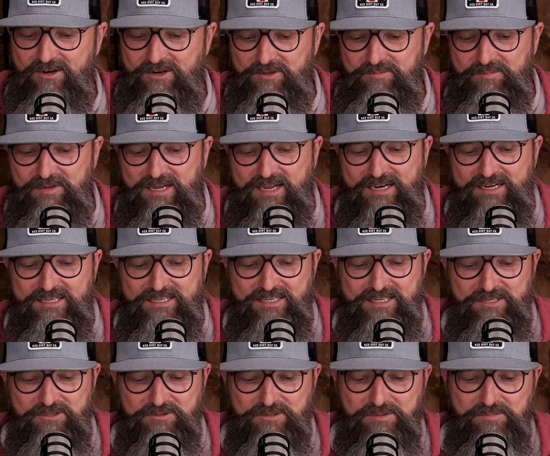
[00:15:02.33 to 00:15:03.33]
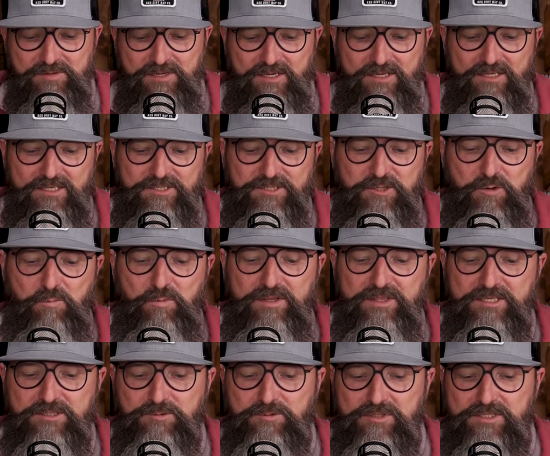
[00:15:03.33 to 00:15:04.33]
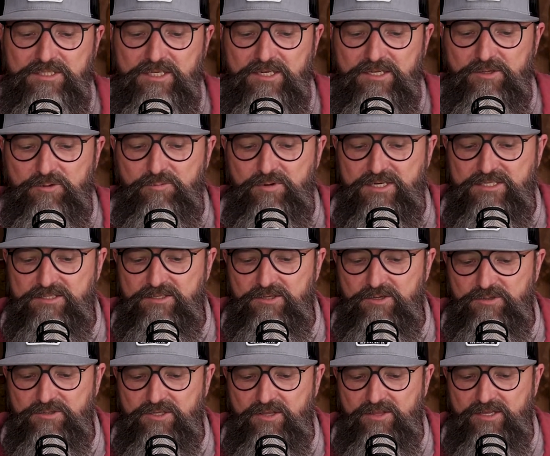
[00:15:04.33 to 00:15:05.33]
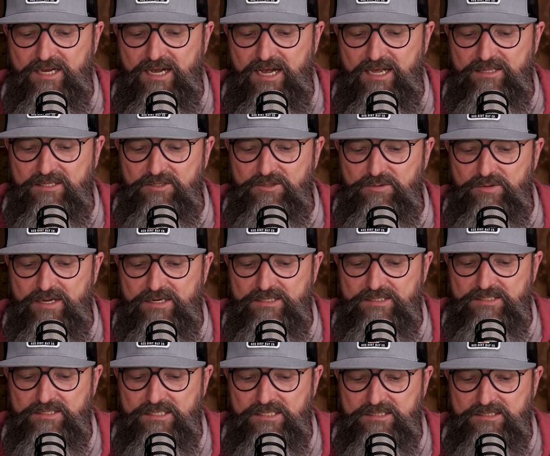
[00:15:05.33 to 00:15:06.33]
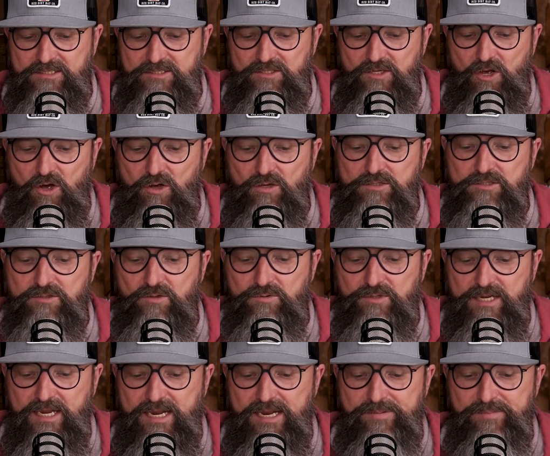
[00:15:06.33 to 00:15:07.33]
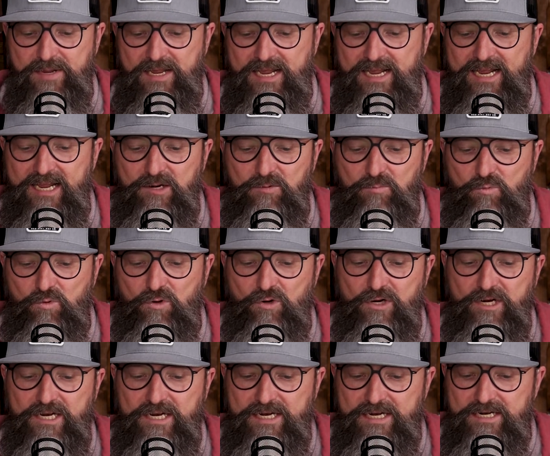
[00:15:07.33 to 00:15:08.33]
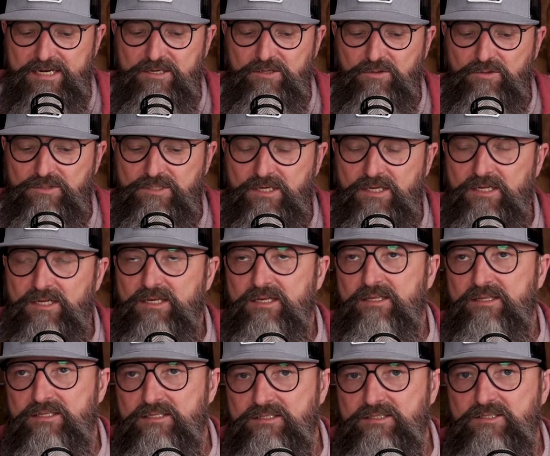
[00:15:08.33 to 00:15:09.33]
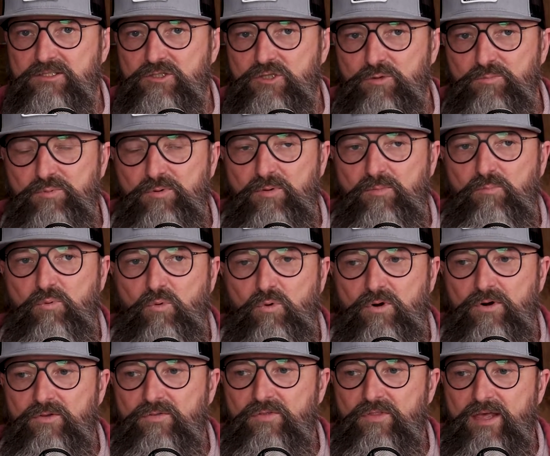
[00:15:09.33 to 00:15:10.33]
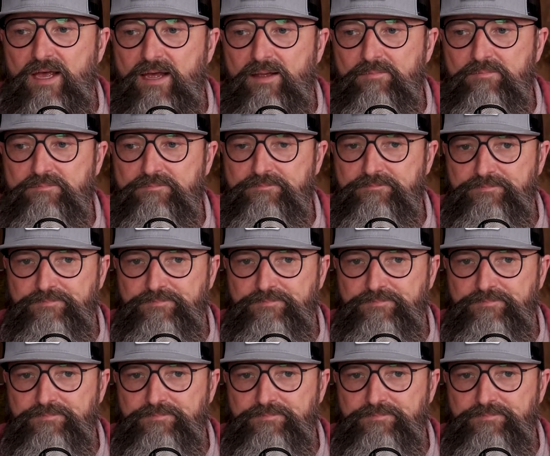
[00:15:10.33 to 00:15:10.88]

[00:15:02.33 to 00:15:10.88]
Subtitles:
on him, and he healed him. So when this was done, the rest of those on the island who had diseases also came and were healed. This is super important that